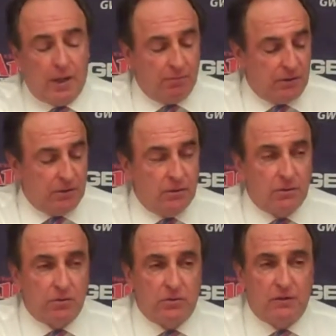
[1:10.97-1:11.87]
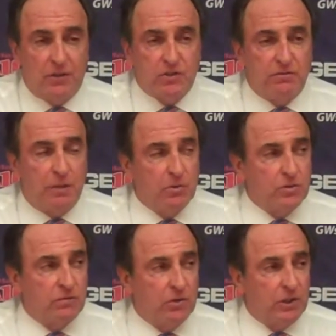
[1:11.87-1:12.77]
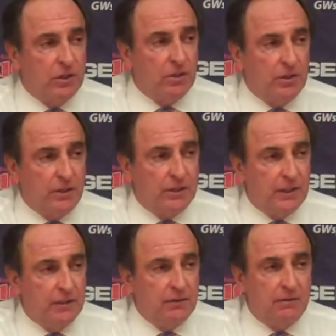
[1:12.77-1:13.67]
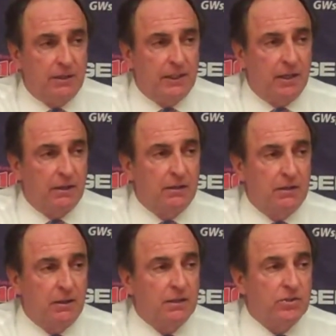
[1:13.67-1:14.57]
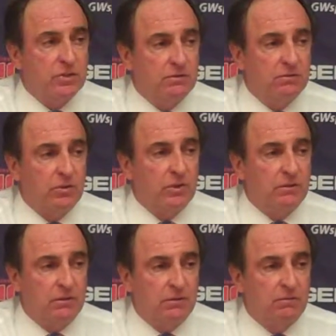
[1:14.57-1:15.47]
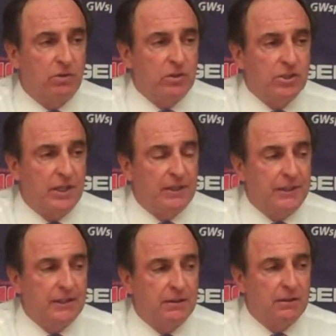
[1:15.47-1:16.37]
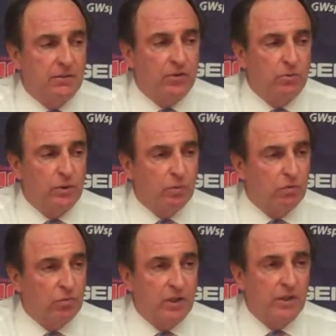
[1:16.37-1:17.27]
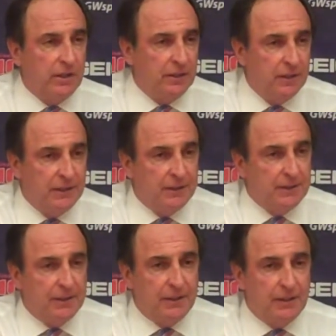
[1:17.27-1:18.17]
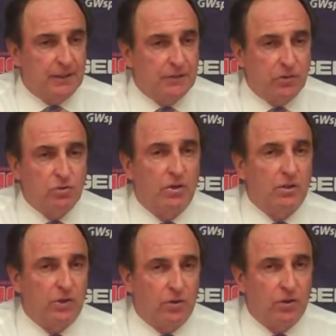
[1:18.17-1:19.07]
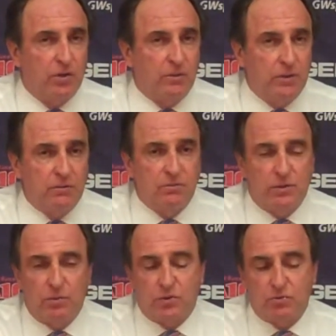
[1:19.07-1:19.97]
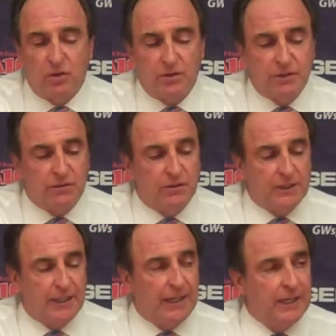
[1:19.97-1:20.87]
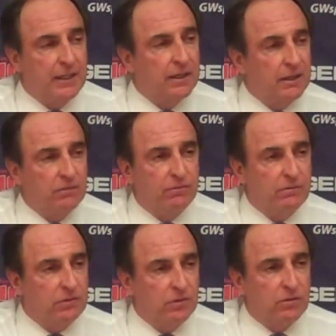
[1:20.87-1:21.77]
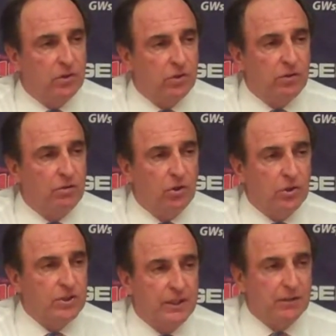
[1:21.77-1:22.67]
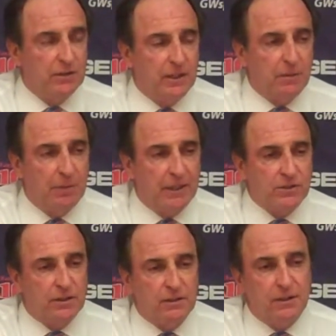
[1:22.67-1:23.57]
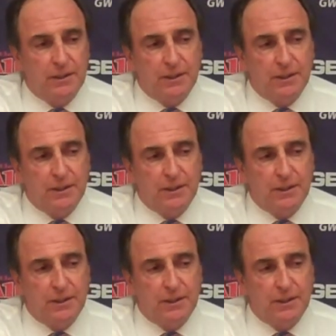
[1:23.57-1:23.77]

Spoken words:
Well, yeah, I mean, their defensive numbers are very good, and they got in us very, very tightly, and I thought we were really struggling early. We were struggling to get any kind of good looks at the basket.